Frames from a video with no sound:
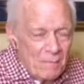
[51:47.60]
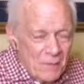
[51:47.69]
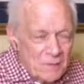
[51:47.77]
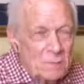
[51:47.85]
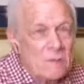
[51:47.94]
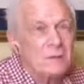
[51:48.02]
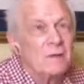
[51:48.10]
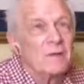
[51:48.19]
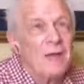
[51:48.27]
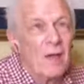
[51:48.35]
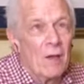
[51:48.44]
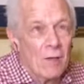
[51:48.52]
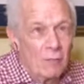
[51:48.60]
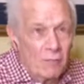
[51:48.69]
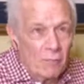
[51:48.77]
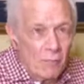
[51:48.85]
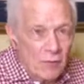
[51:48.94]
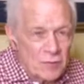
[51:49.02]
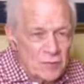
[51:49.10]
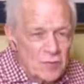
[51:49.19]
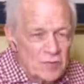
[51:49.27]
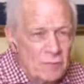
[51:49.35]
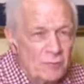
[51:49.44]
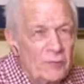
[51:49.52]
Especially now when
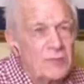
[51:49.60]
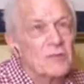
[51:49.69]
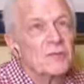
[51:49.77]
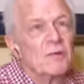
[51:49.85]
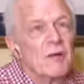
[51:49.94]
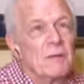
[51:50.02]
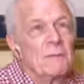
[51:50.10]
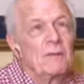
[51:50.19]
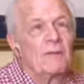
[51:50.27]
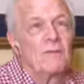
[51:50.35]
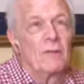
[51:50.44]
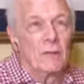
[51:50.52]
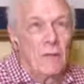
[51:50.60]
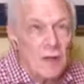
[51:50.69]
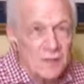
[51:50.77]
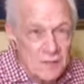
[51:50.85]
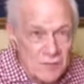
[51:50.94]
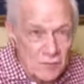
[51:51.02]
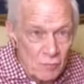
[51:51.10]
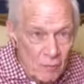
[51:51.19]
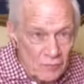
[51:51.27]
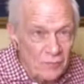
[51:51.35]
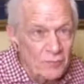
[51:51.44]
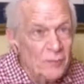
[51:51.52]
church musicians are at a bit of a loss as to
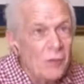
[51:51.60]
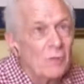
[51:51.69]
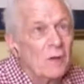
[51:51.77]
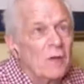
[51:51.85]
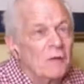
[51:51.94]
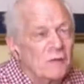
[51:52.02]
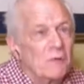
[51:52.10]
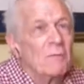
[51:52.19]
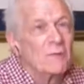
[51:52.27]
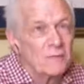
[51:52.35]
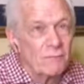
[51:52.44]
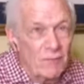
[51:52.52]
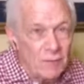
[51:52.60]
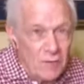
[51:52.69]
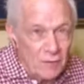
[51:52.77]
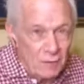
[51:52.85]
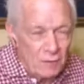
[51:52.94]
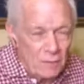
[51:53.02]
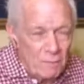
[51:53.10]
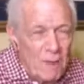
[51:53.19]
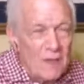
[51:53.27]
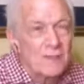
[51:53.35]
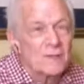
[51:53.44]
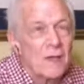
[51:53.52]
what to do because so much of what they do
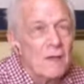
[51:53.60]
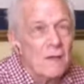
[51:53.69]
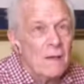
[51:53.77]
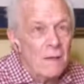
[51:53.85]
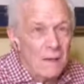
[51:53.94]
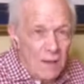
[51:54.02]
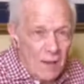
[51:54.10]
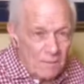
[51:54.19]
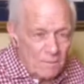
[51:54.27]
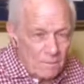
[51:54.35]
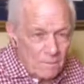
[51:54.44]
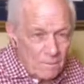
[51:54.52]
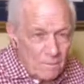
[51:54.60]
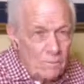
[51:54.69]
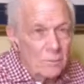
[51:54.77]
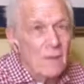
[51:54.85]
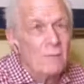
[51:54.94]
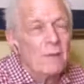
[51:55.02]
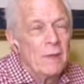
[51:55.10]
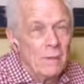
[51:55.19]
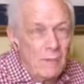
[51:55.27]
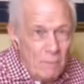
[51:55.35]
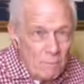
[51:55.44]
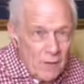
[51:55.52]
depends on
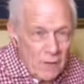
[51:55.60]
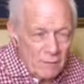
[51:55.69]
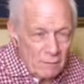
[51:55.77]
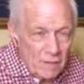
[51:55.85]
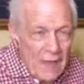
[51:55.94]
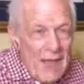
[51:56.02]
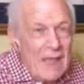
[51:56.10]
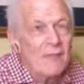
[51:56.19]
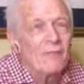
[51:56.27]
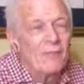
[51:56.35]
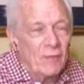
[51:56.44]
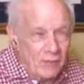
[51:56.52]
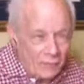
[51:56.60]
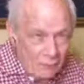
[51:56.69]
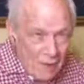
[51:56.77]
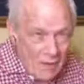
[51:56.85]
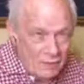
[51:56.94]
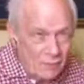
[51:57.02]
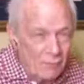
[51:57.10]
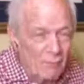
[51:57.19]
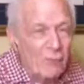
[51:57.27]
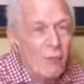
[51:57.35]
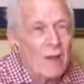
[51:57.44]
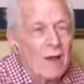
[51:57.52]
being live, interacting
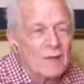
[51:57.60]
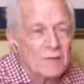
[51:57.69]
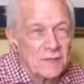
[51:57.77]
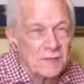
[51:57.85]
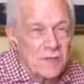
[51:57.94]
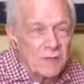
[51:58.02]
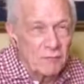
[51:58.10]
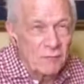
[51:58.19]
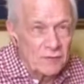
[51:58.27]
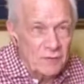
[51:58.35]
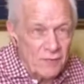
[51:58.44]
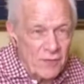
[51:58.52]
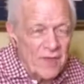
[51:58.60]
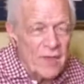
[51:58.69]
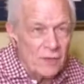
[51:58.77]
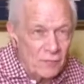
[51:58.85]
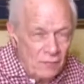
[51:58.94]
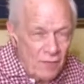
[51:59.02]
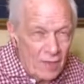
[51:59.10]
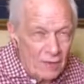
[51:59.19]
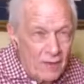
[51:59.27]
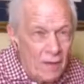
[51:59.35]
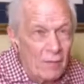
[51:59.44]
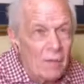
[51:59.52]
with choirs, etc. So they can't do that
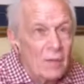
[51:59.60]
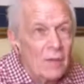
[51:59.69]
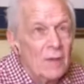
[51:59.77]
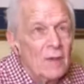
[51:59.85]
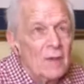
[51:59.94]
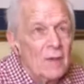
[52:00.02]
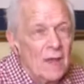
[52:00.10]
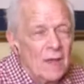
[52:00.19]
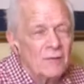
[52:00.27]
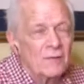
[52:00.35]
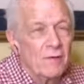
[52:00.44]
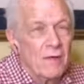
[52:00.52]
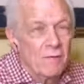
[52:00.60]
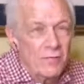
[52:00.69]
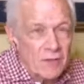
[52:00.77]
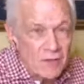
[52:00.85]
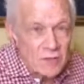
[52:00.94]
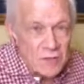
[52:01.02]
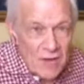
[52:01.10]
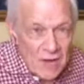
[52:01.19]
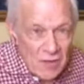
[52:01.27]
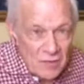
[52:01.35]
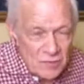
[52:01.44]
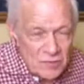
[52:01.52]
now. And so everything has
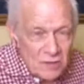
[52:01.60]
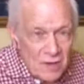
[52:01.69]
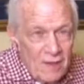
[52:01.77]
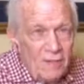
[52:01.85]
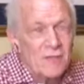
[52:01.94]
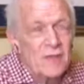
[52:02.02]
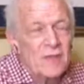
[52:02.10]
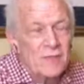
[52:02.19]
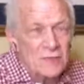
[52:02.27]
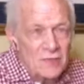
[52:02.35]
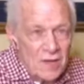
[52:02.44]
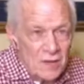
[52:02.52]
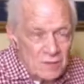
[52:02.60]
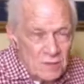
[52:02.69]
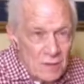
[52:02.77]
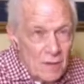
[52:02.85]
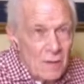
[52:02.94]
changed. Everything has changed.